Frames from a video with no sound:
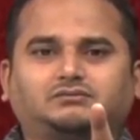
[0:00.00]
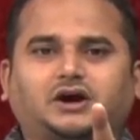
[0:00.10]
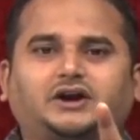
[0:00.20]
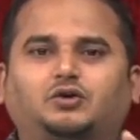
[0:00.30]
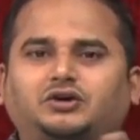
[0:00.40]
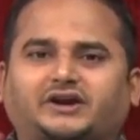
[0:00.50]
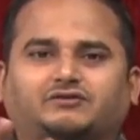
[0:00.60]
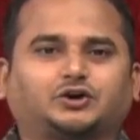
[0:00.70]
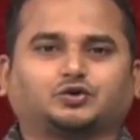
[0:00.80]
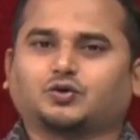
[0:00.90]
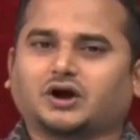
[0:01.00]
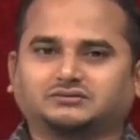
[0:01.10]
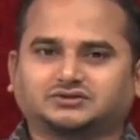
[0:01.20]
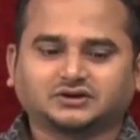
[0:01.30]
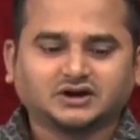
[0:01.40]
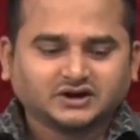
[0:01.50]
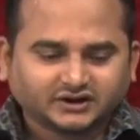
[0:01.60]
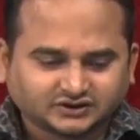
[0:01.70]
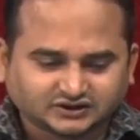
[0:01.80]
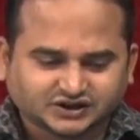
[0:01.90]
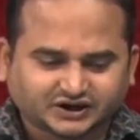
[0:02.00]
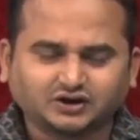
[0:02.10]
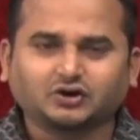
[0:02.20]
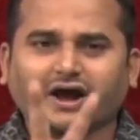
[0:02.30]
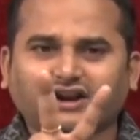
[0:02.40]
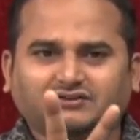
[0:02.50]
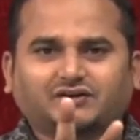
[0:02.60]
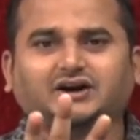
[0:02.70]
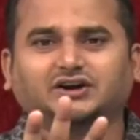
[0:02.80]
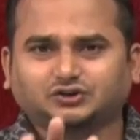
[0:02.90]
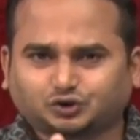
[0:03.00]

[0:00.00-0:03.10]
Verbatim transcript: I don't require two columns in the second row I required uh,